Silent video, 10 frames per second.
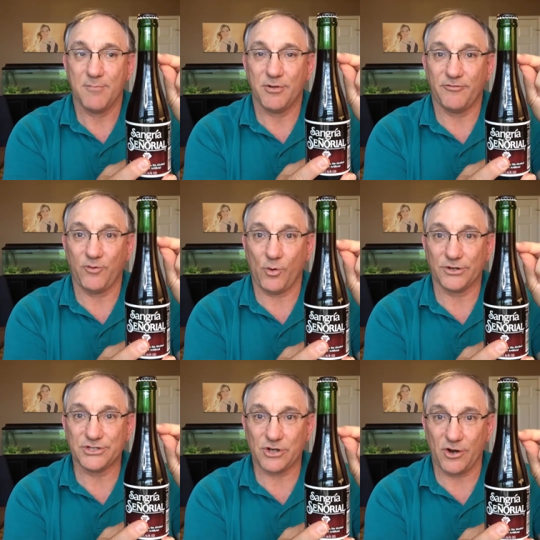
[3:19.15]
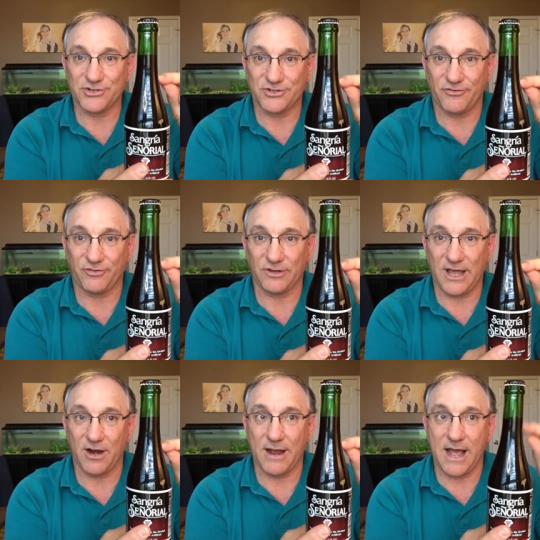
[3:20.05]
before it starts to
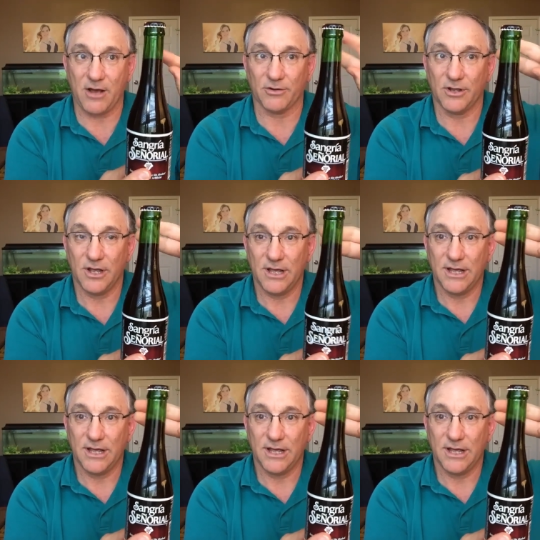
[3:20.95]
flare out.